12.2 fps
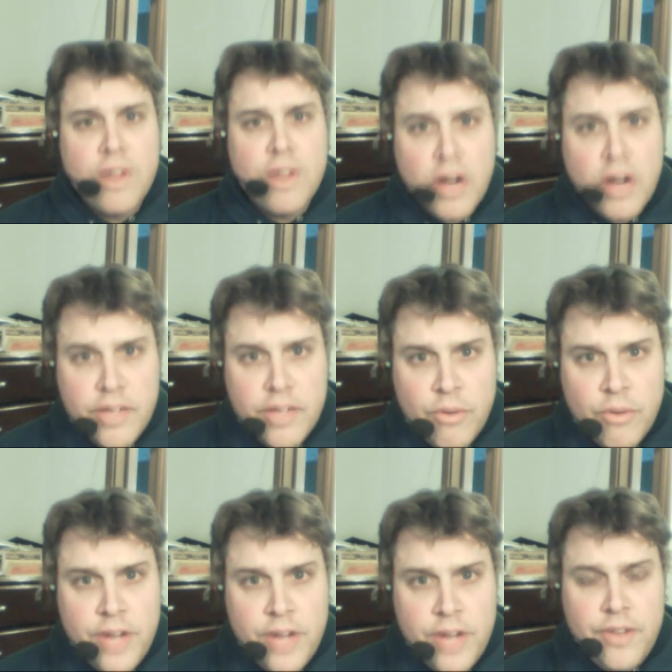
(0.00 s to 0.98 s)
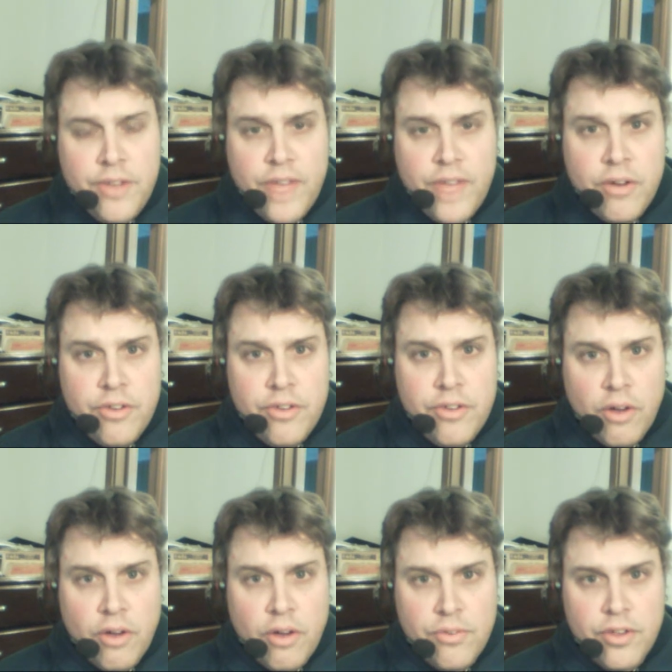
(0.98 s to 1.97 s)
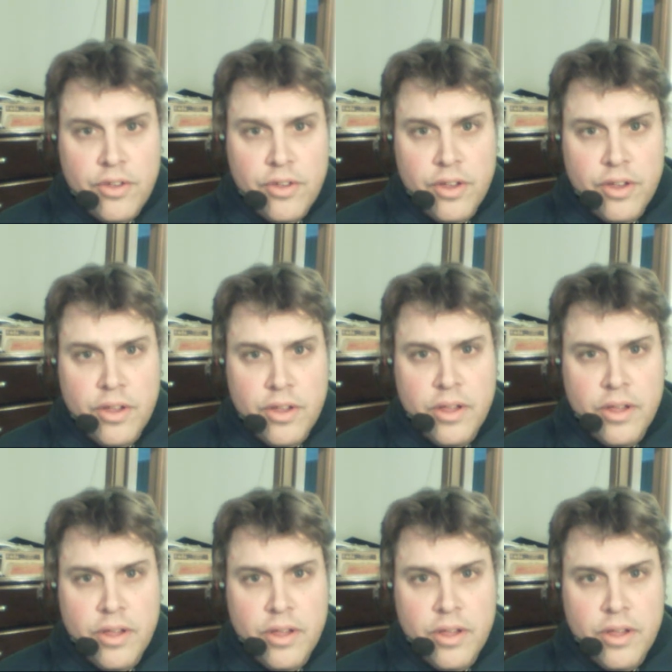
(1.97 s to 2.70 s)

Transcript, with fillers: We have a God-given right to defend ourselves